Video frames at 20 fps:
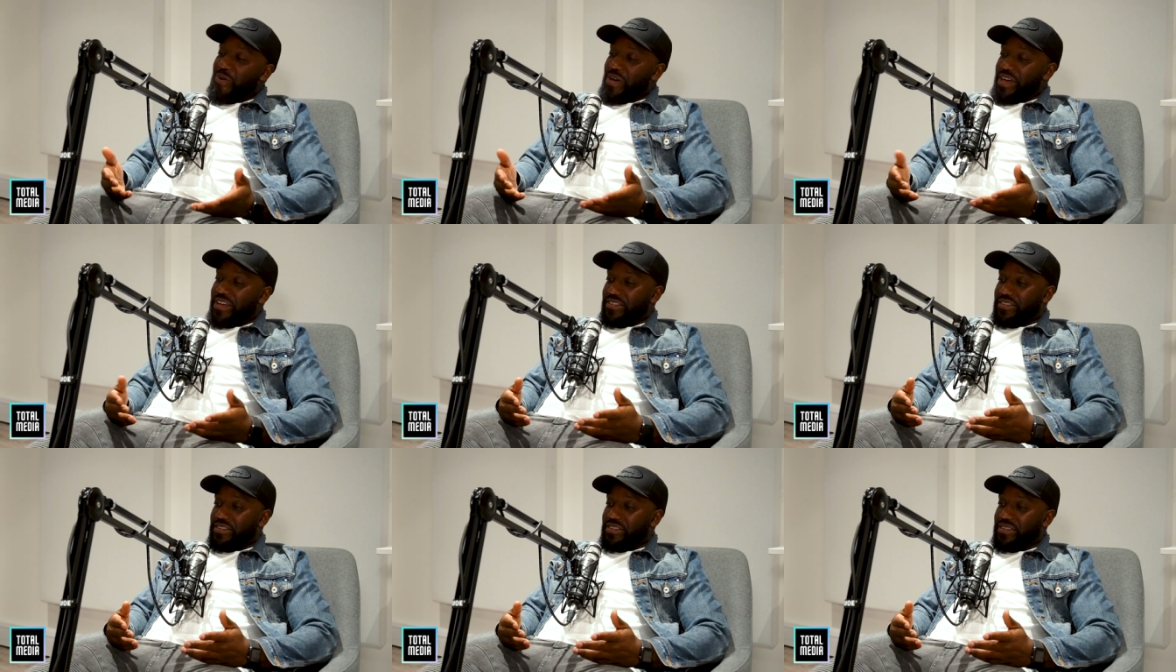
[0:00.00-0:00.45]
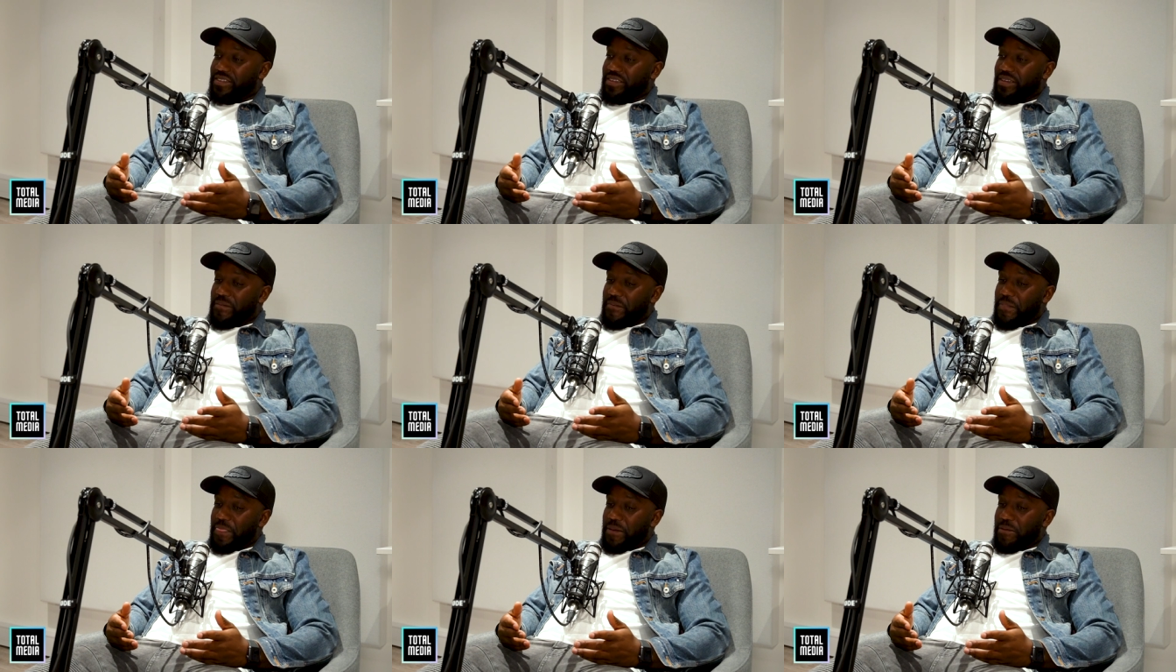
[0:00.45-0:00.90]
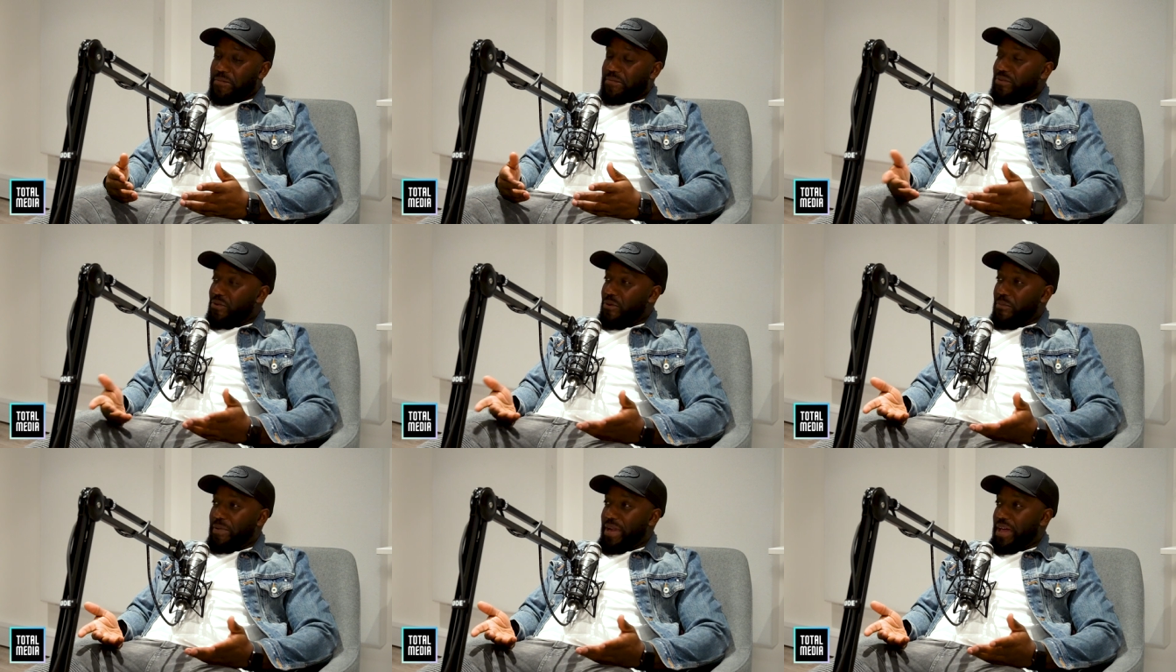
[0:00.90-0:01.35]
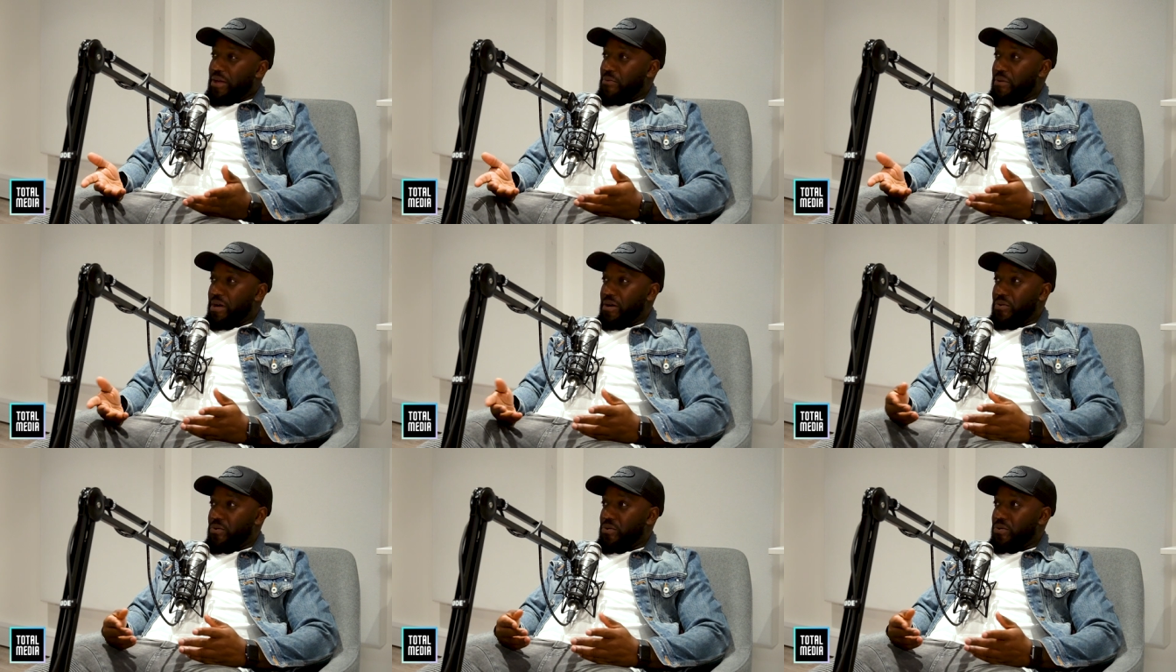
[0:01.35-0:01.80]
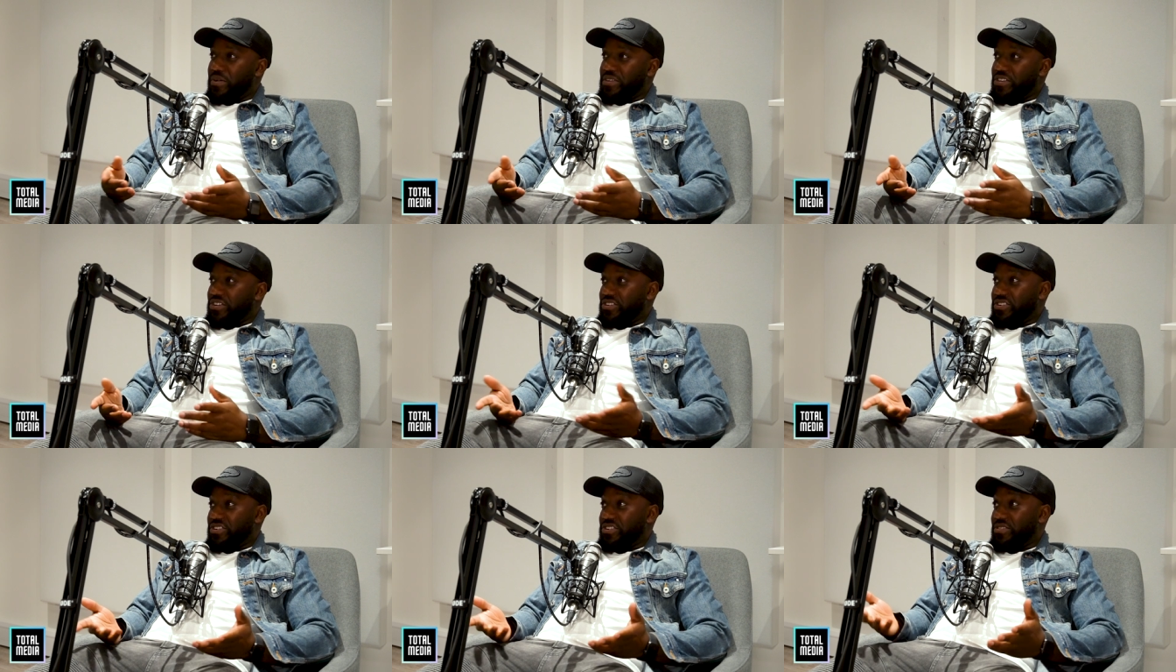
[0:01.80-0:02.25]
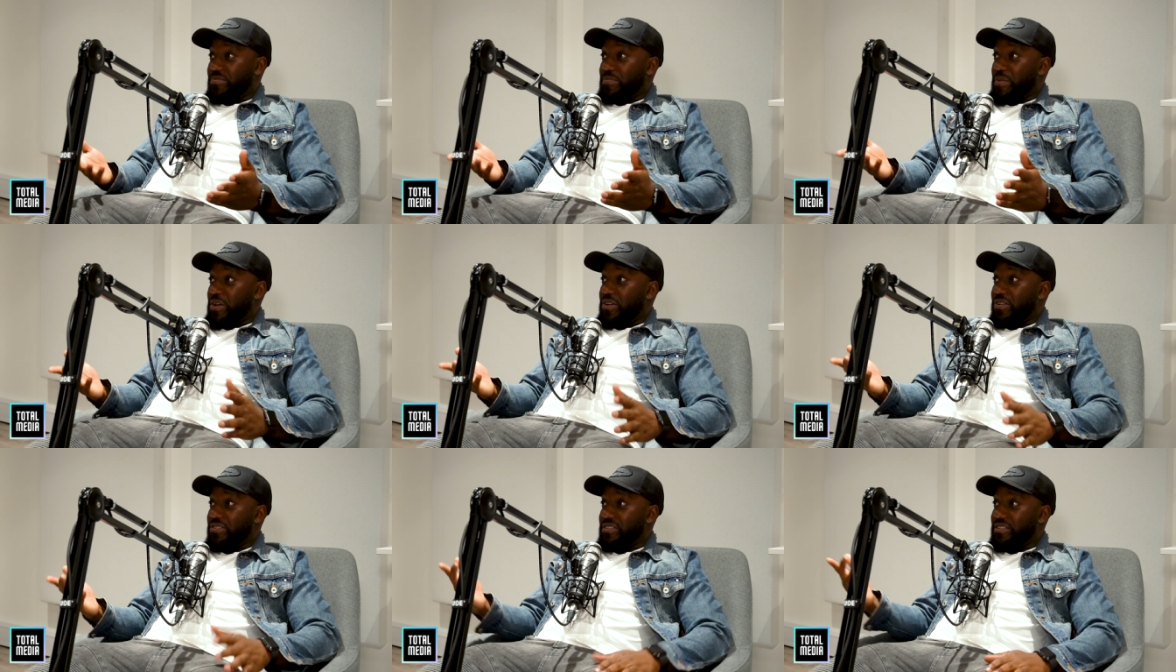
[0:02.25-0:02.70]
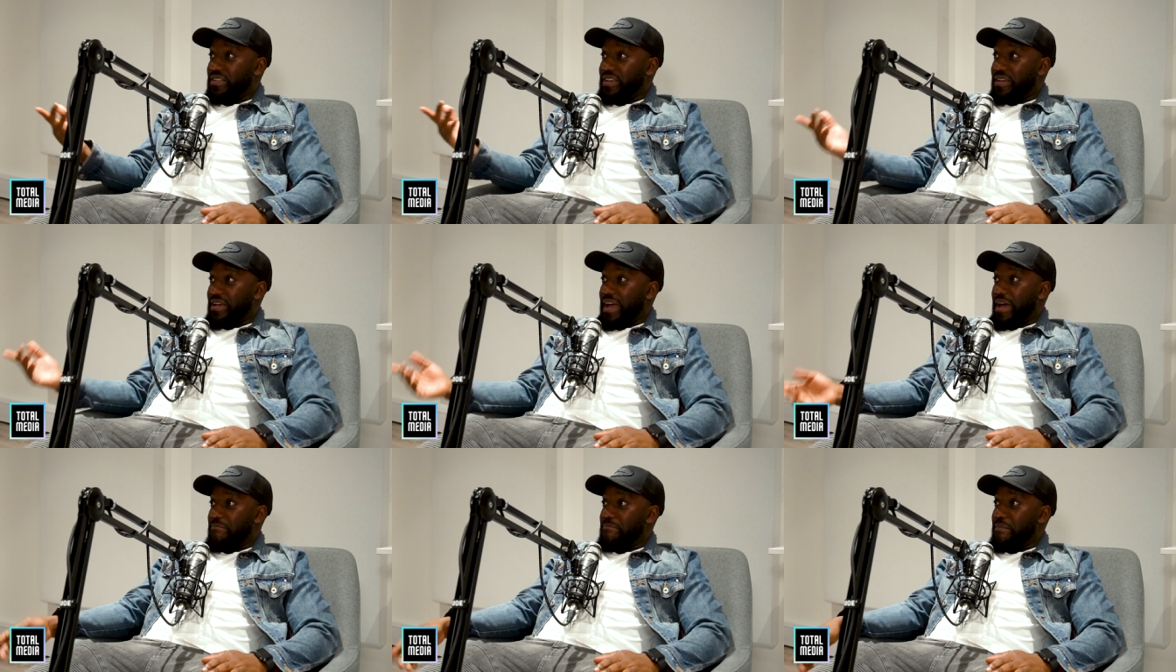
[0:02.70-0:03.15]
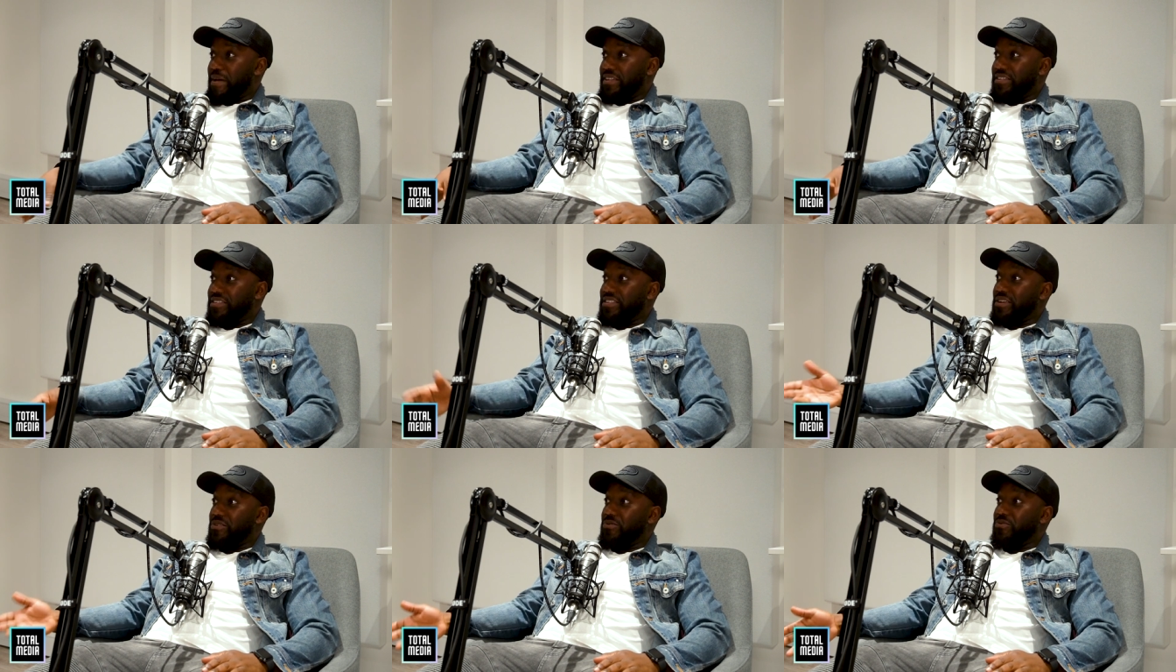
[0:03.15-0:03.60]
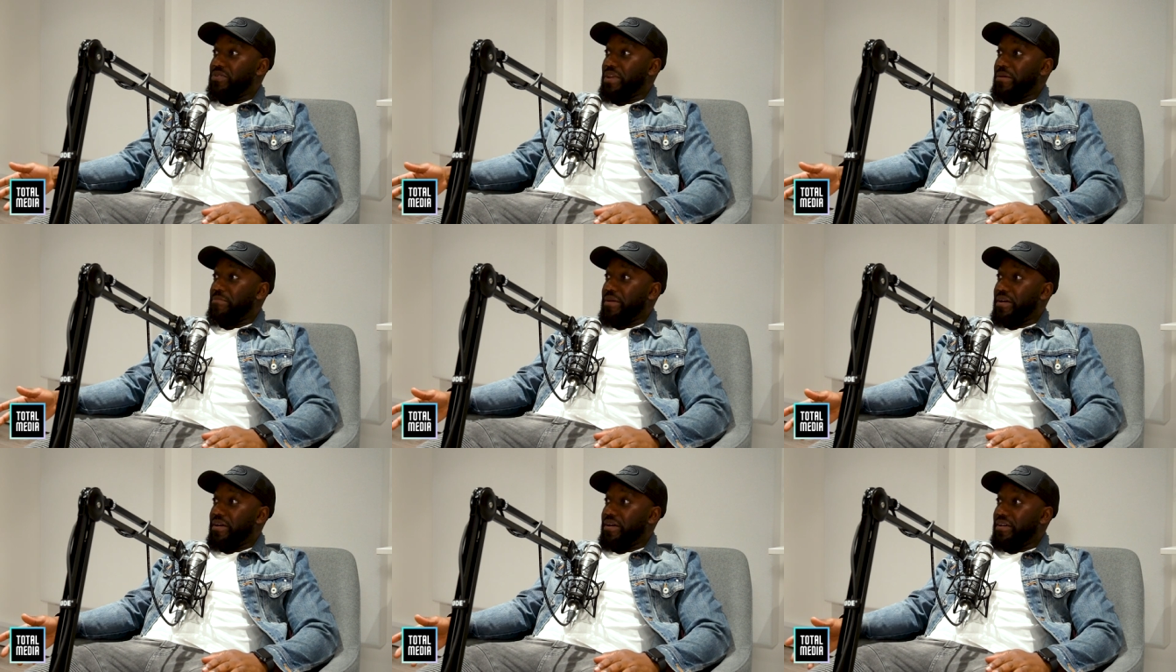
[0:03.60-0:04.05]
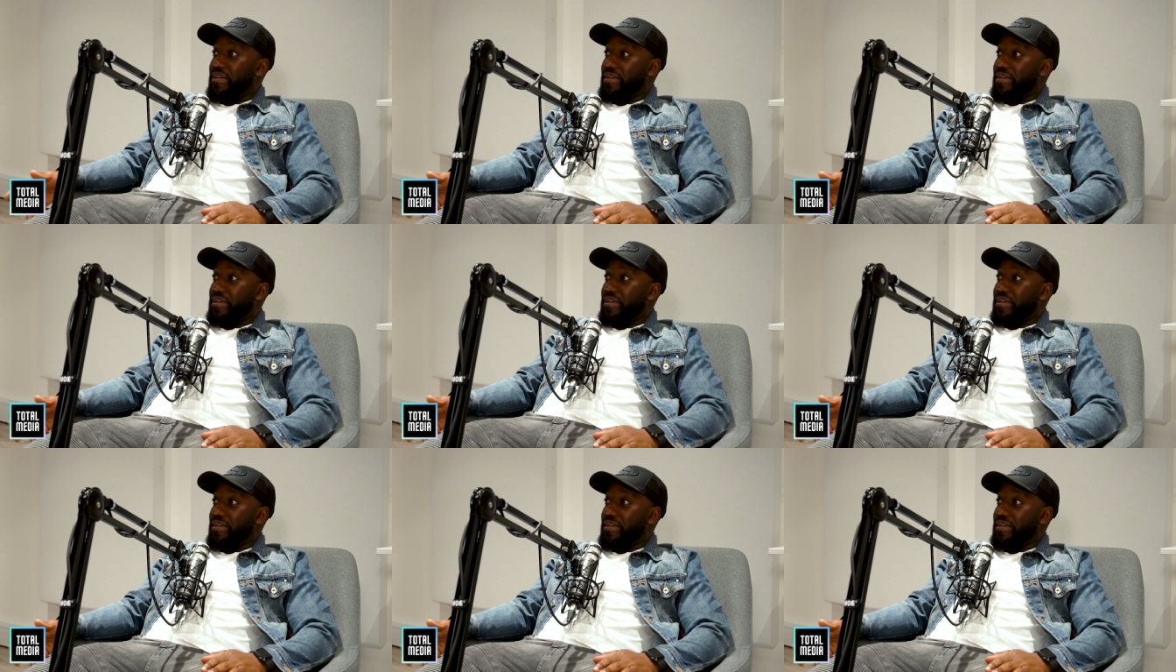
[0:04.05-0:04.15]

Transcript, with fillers: boys not play well, or is it just because the cabman you know singled them out?